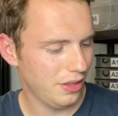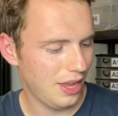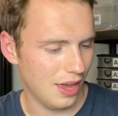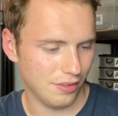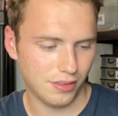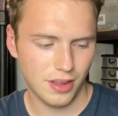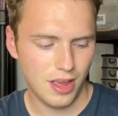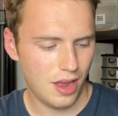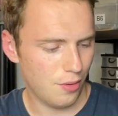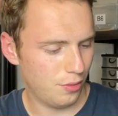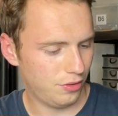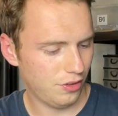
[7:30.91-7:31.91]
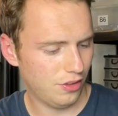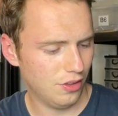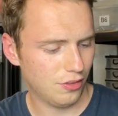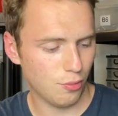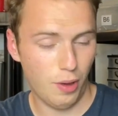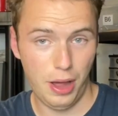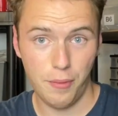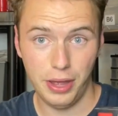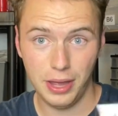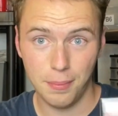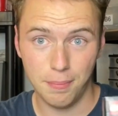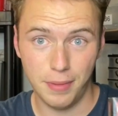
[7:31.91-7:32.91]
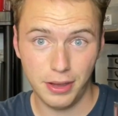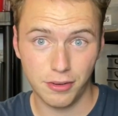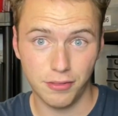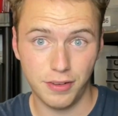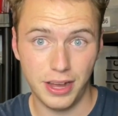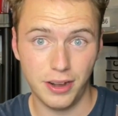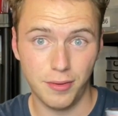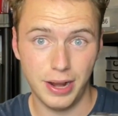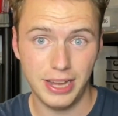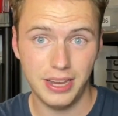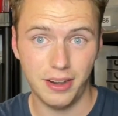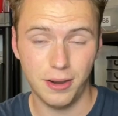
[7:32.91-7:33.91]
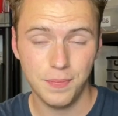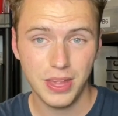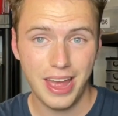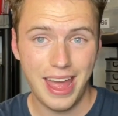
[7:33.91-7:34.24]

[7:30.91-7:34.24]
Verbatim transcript: Yes, Resistance Y-Wing Micro Fighter right here.